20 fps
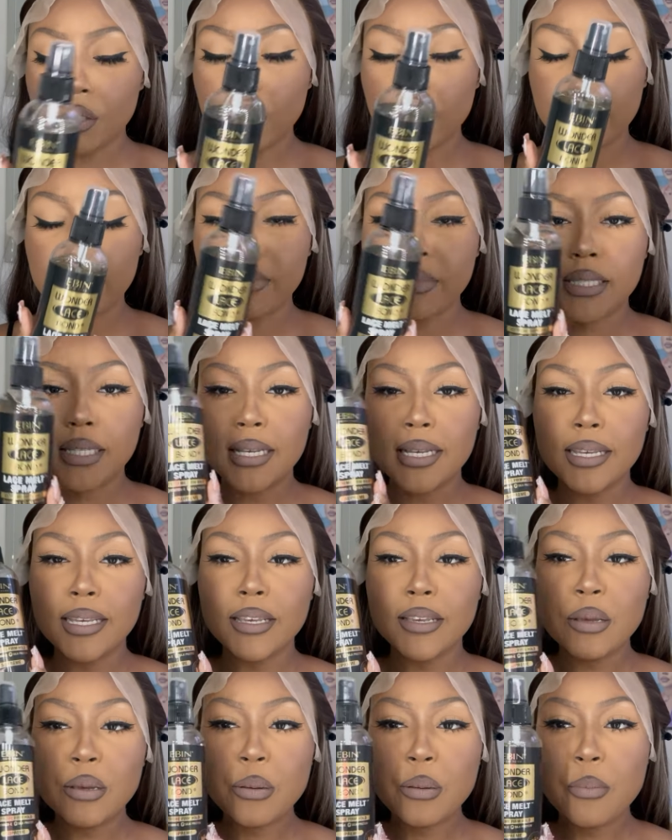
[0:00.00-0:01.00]
So I'm
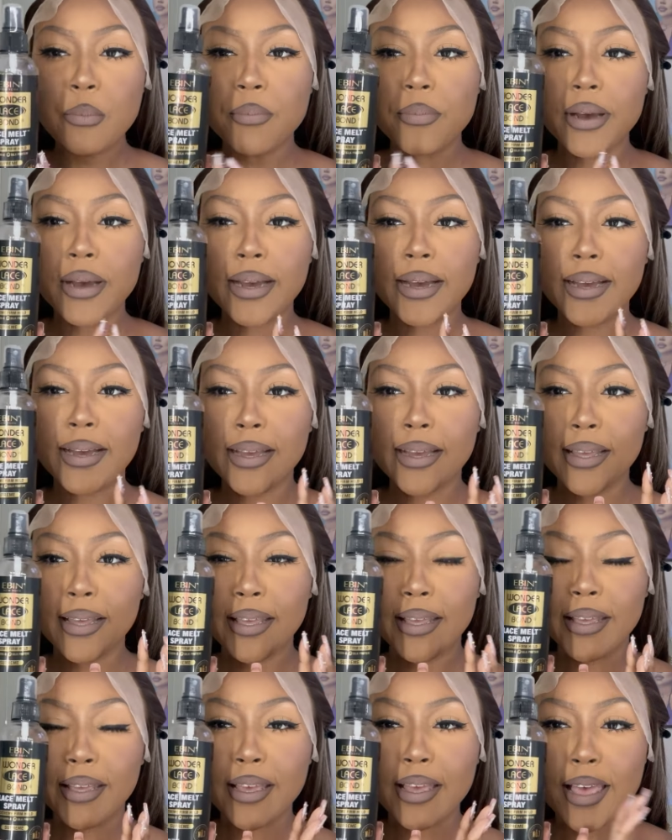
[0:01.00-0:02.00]
taking
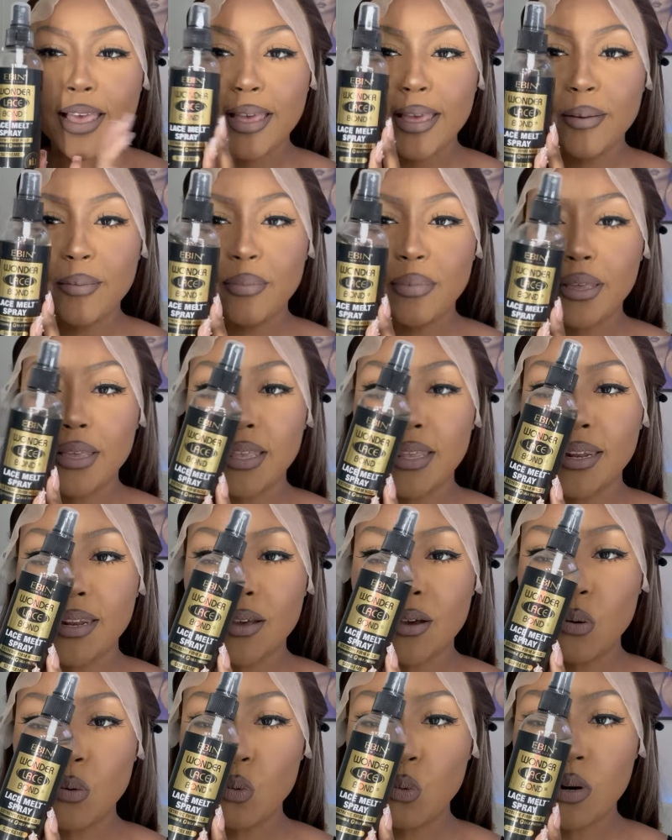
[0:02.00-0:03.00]
my Ebon
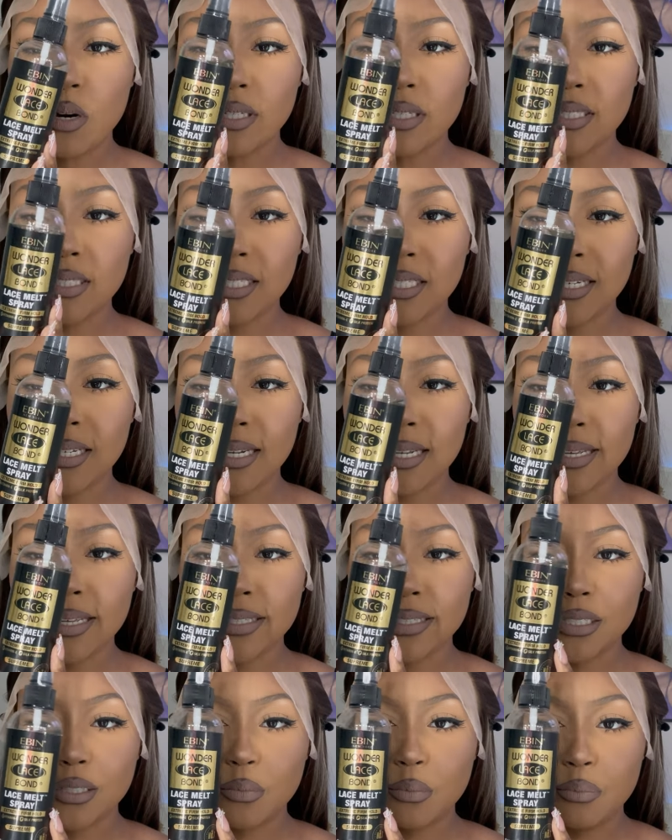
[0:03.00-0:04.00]
Wonder
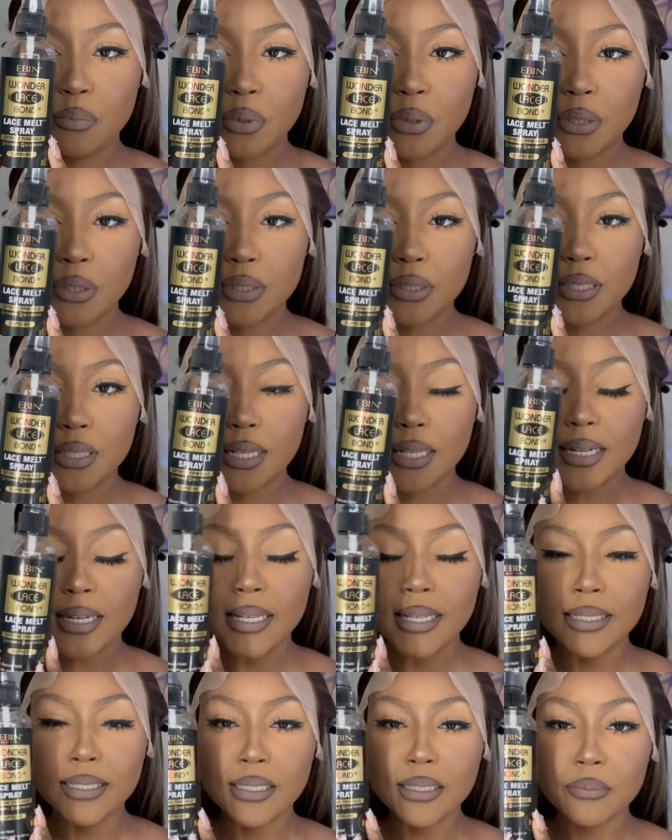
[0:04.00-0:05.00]
Lace Bond
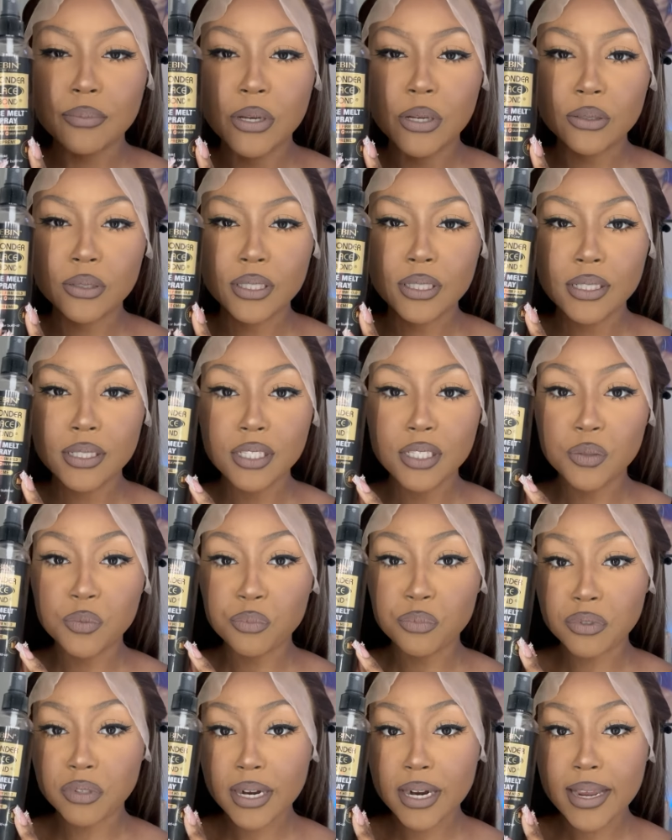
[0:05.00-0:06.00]
Lace Melting
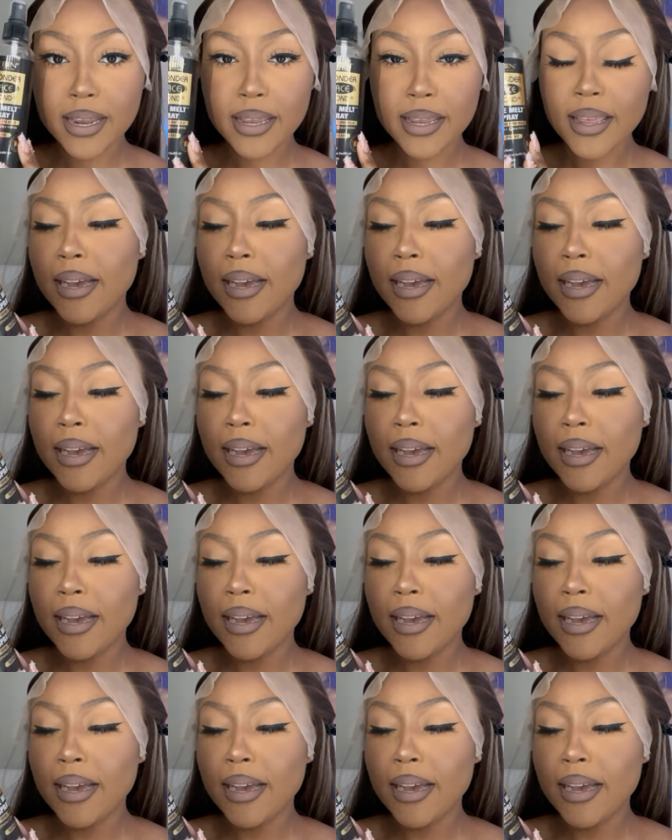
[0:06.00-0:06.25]
Spray,